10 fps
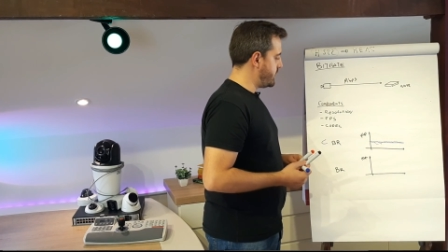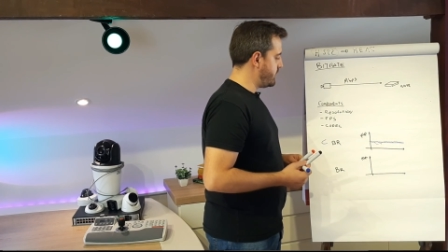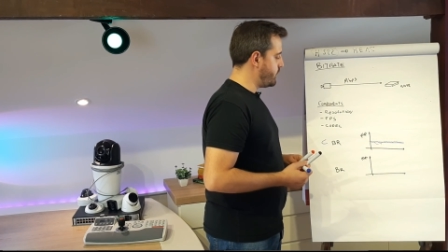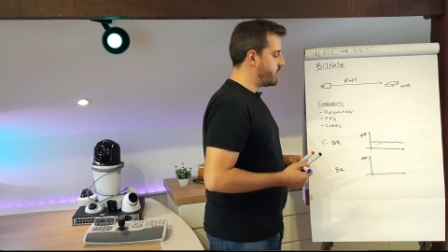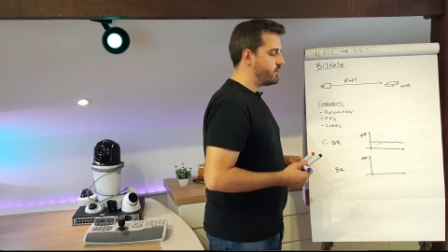
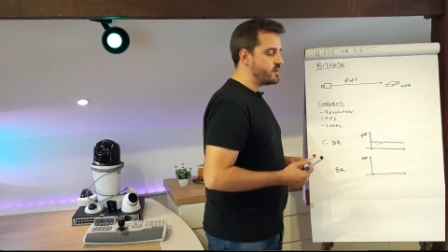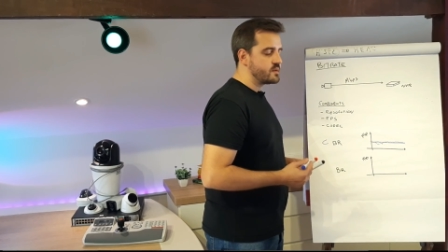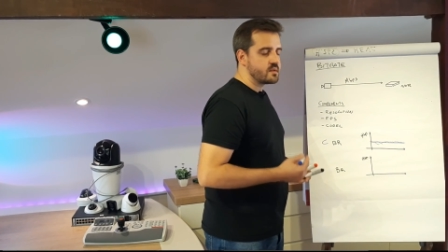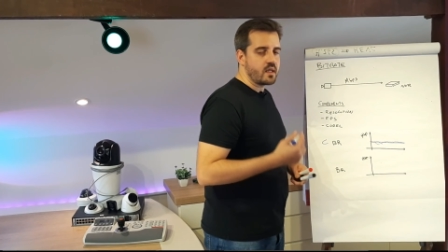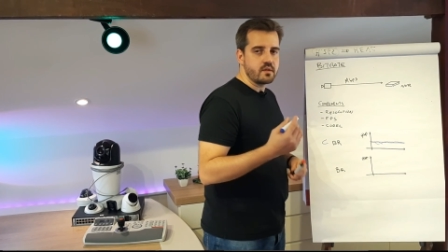when we
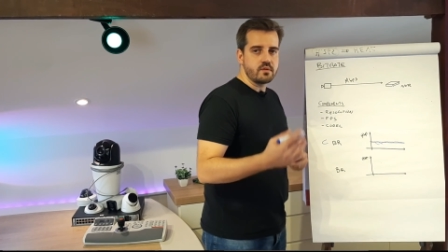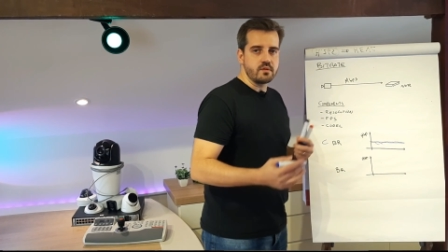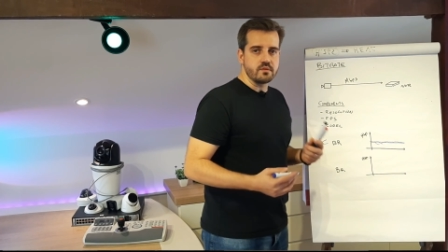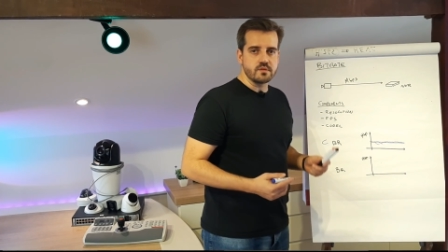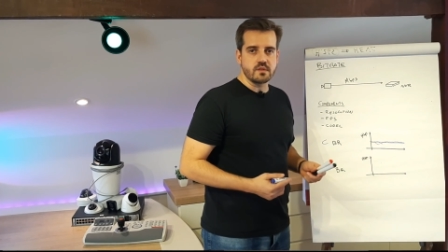start to
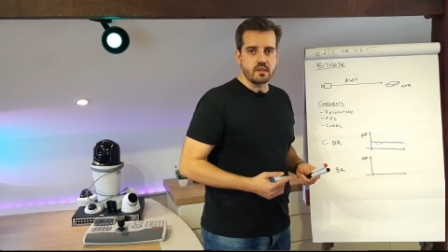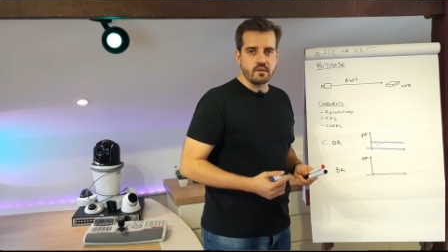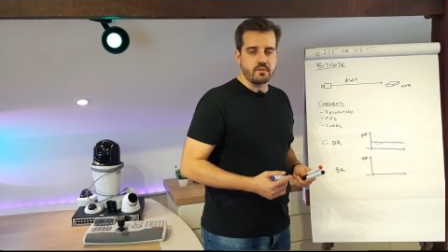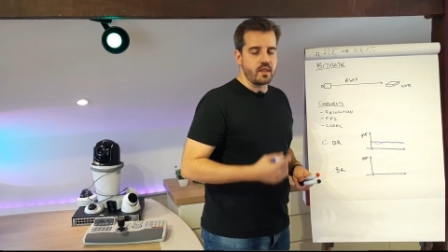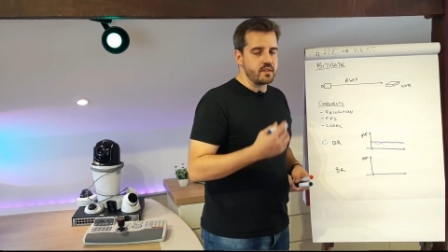use the
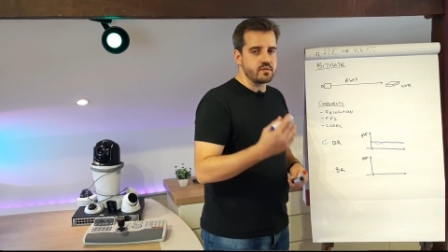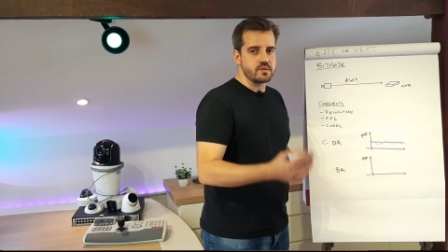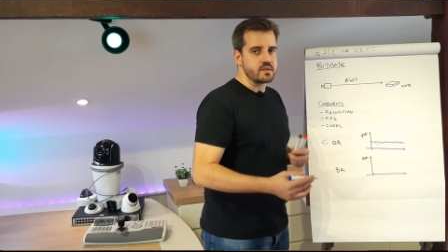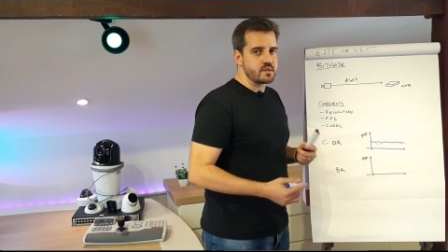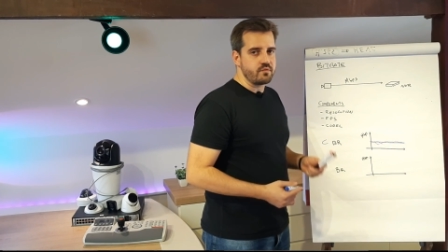
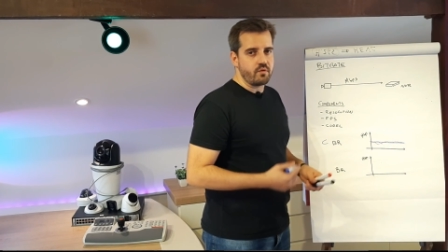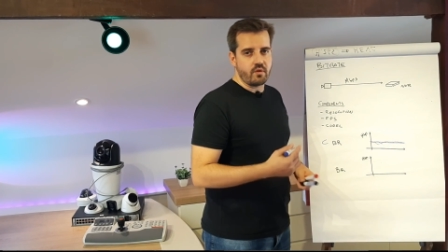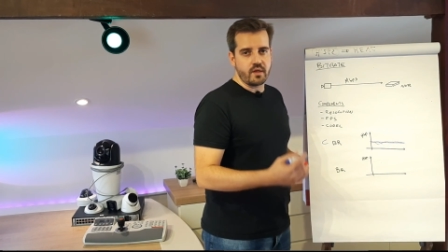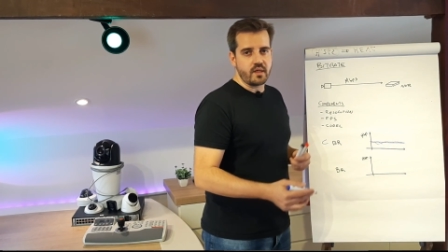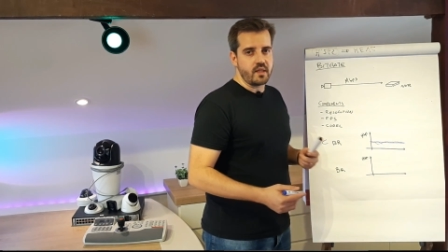
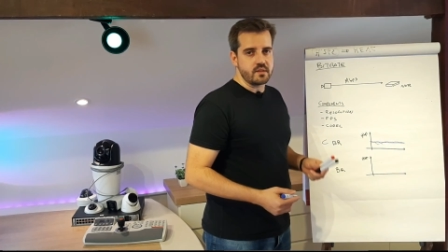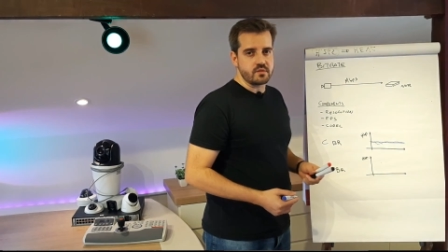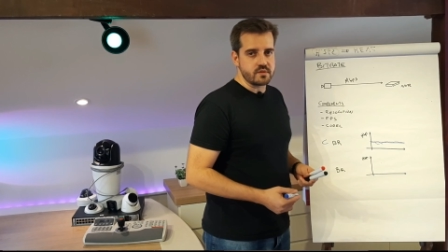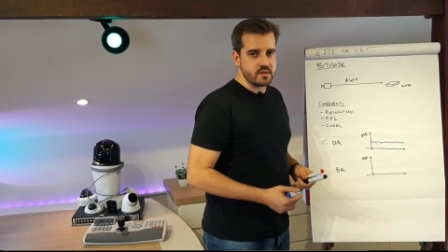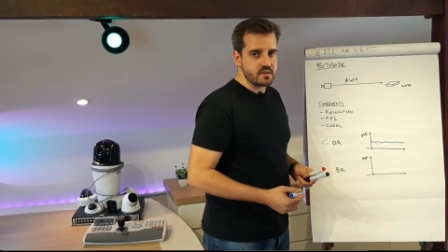H.264 and
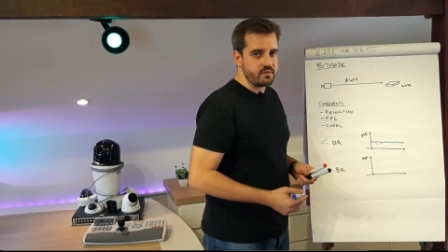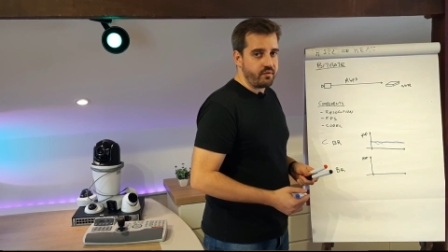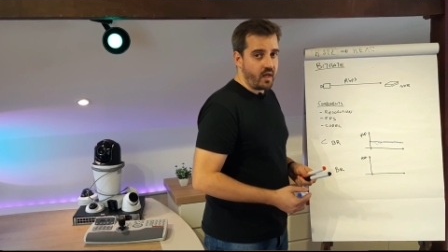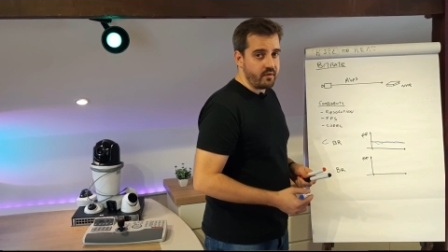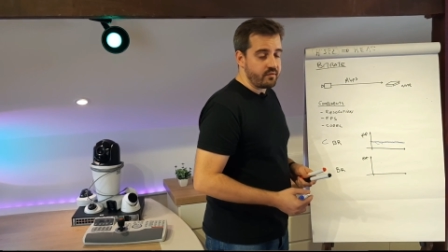
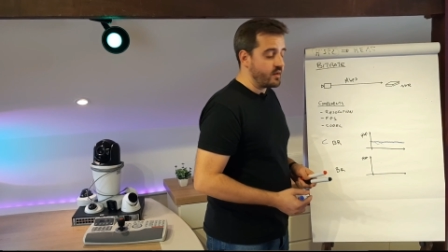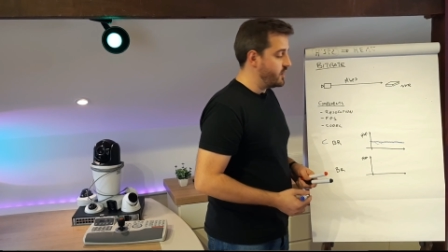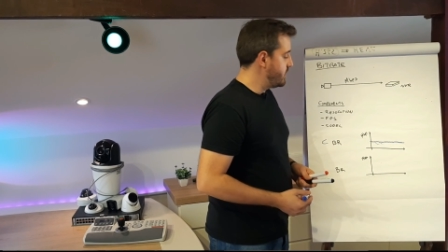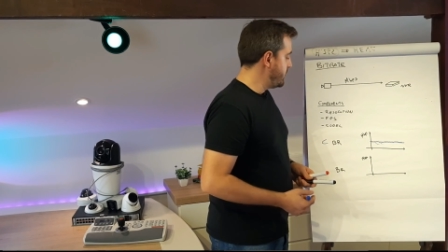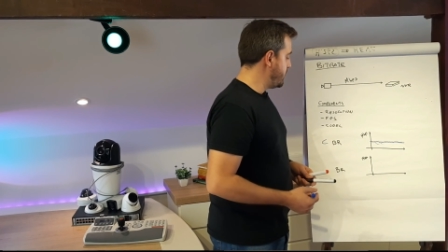H.265.
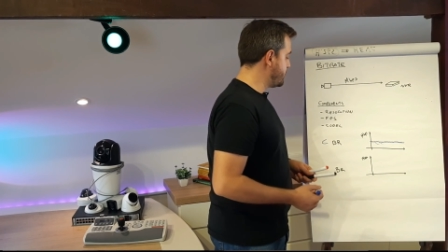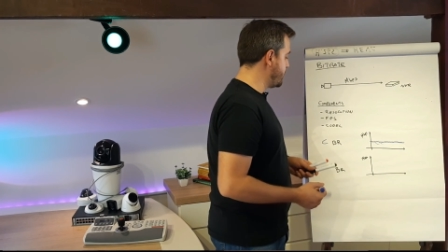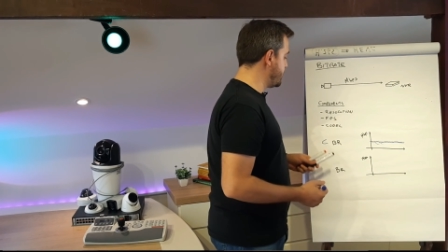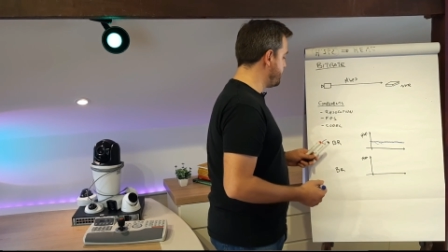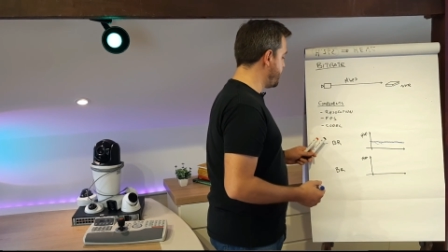It
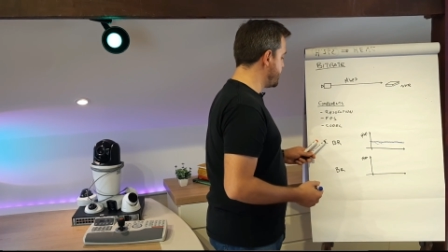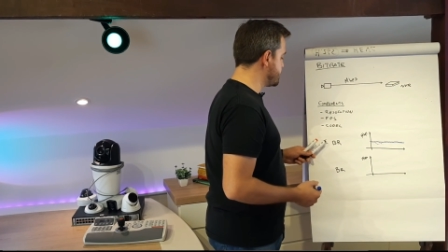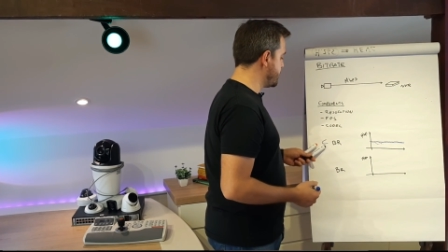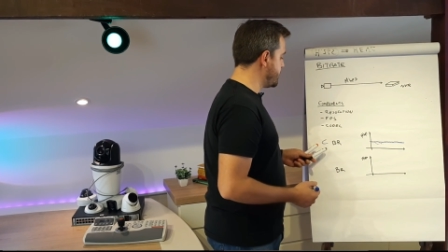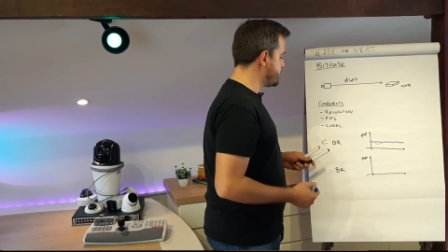really depends
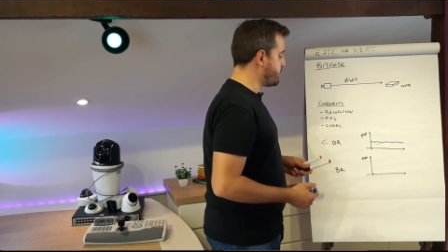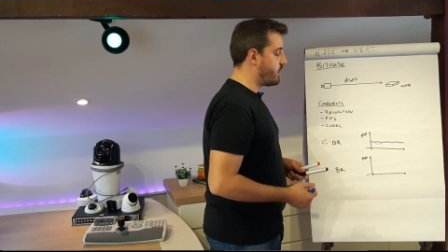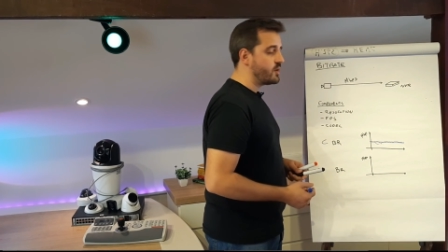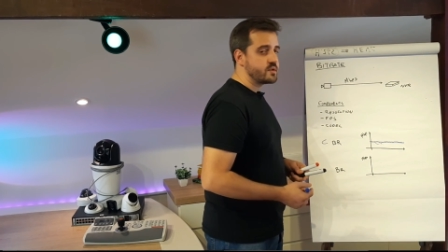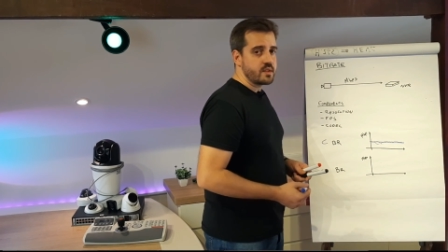on each
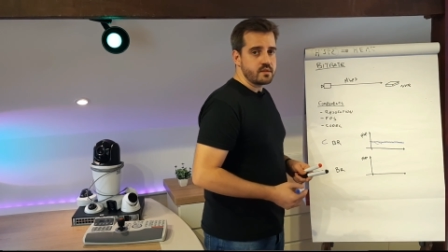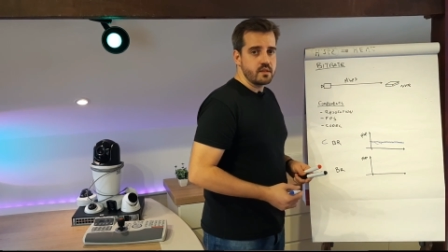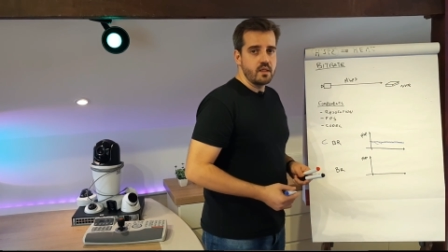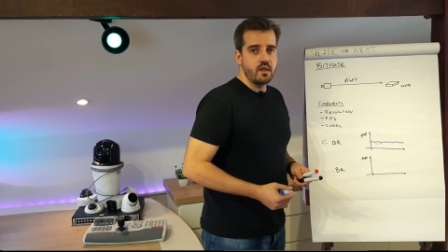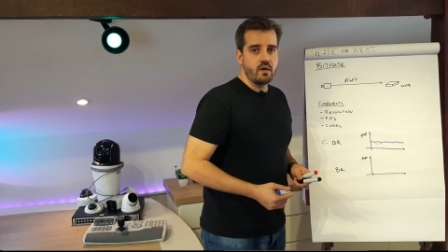project
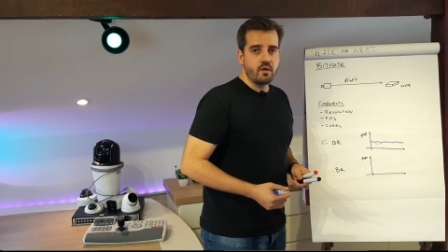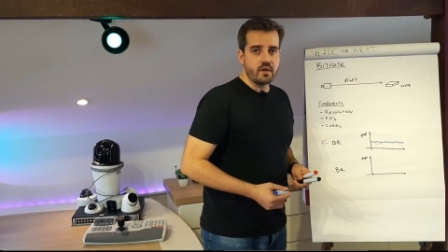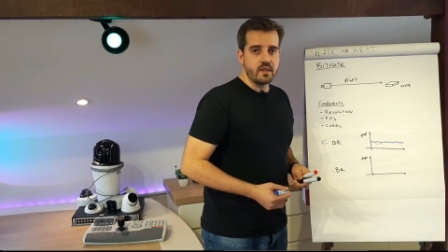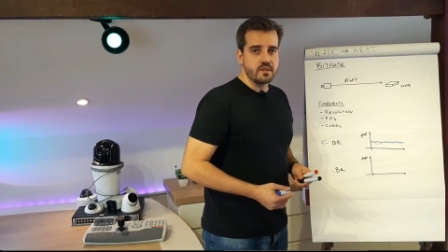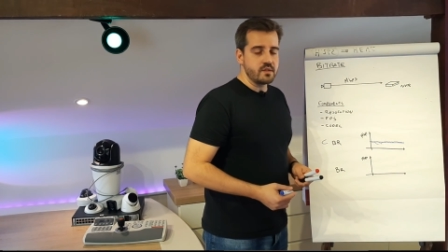or
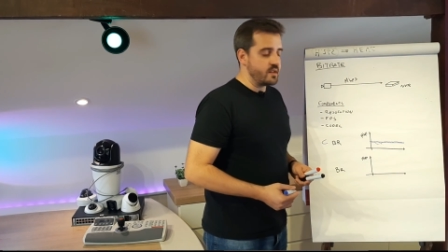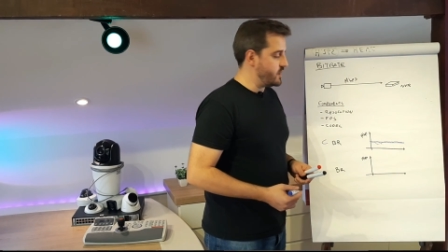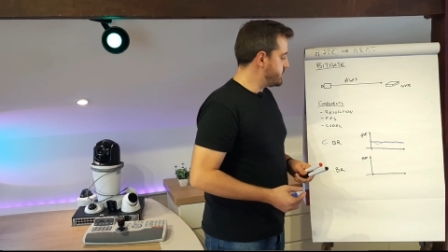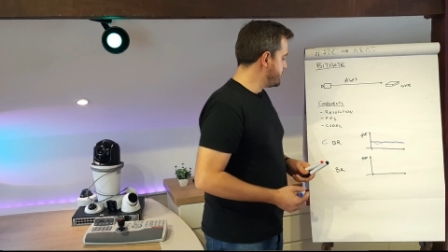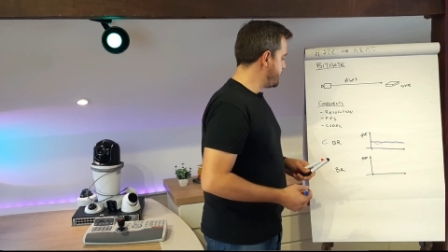each
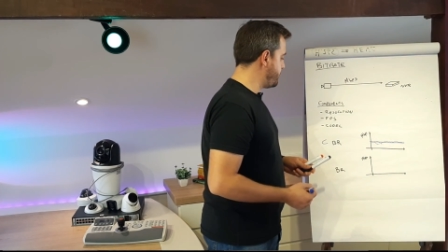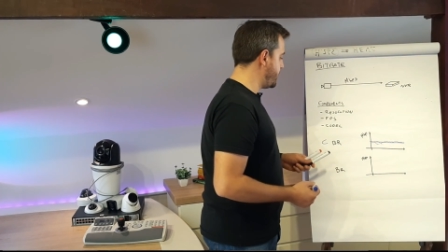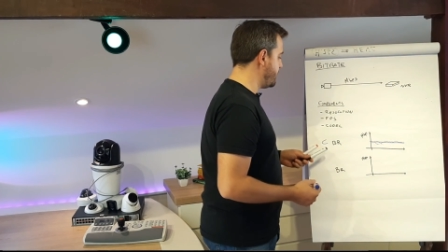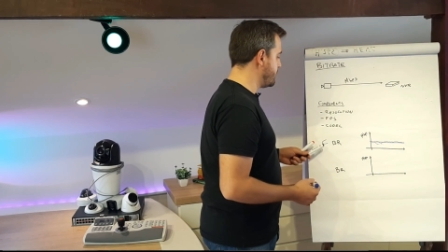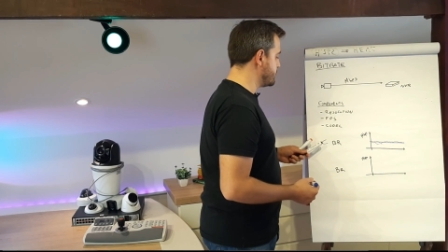need,
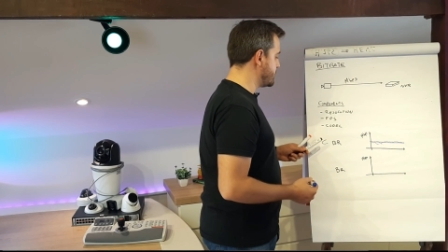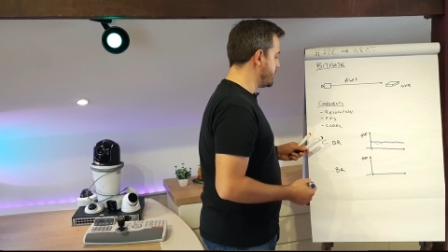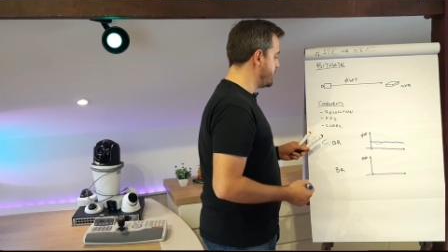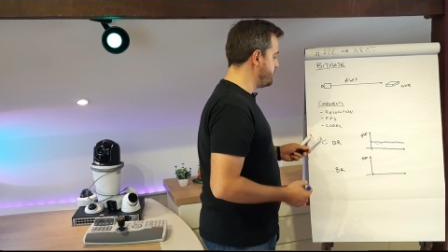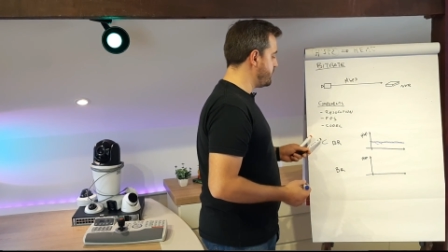depending on the
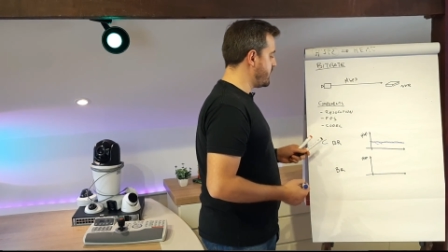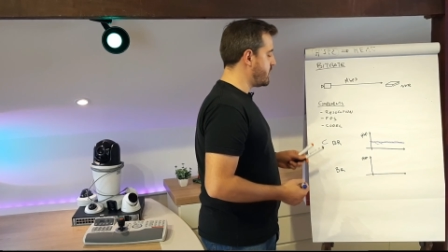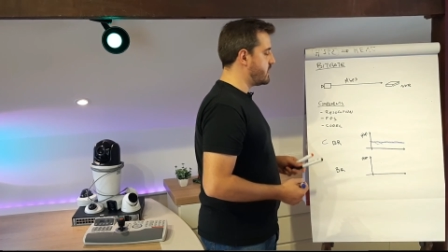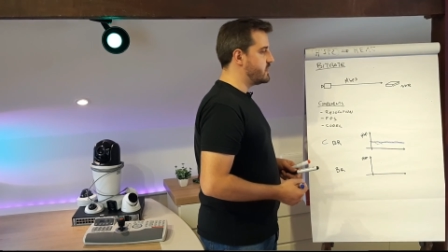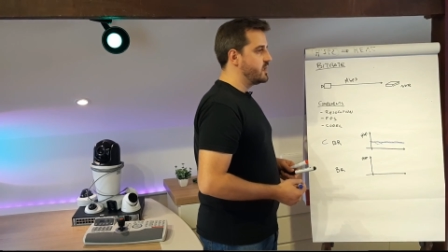
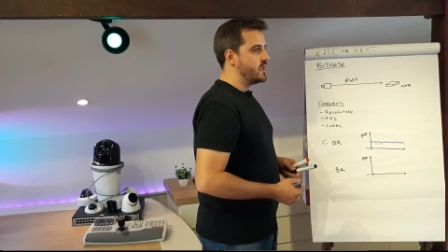NVR.